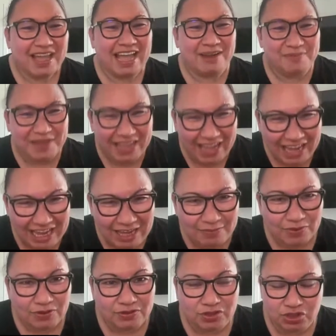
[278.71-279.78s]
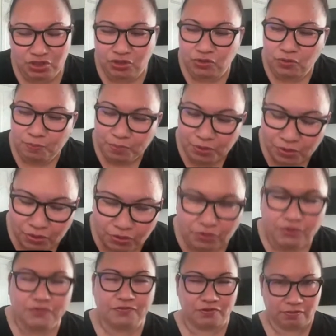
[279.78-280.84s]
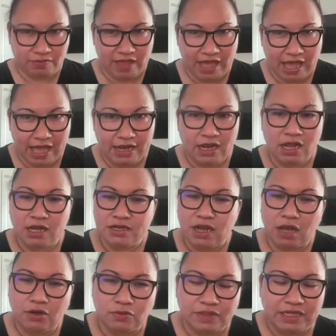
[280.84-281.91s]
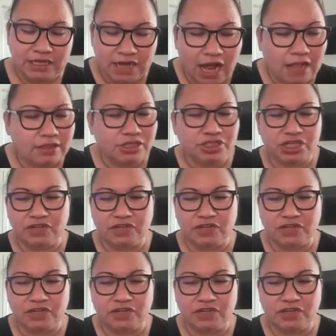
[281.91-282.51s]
and be able to pull from that not only knowledge,